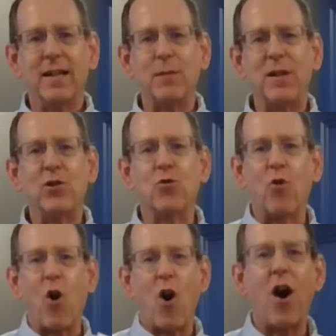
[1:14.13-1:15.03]
to be
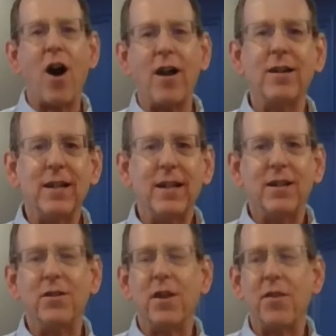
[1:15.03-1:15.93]
drawn
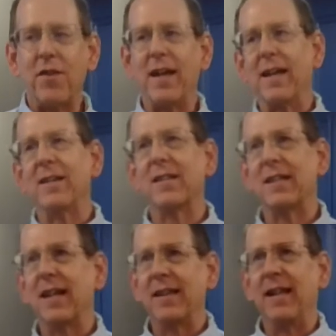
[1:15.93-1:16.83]
to the
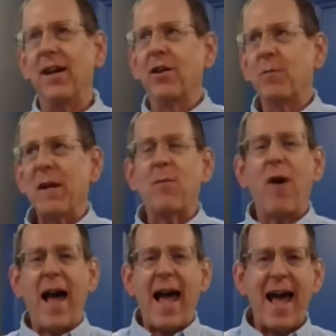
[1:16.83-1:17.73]
things that other people
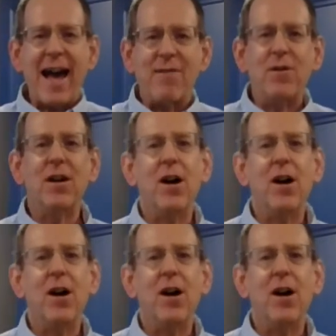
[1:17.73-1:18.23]
have